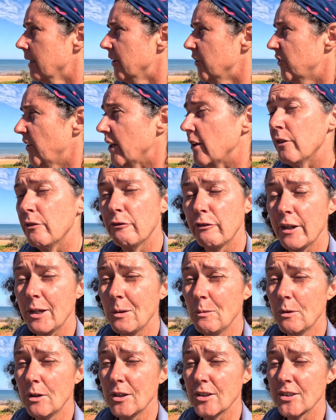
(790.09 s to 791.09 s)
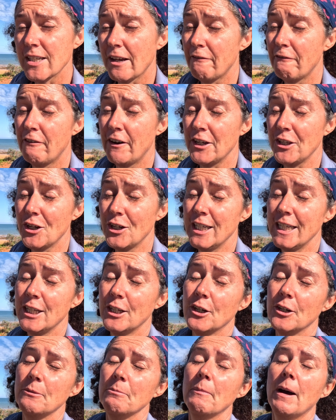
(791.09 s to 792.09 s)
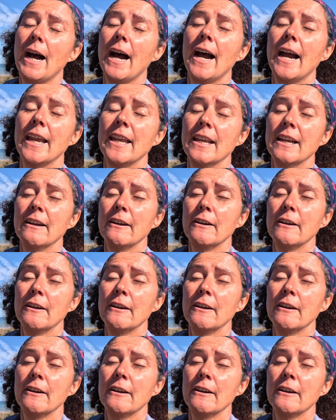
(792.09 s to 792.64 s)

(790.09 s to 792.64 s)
Second thing was I finally got my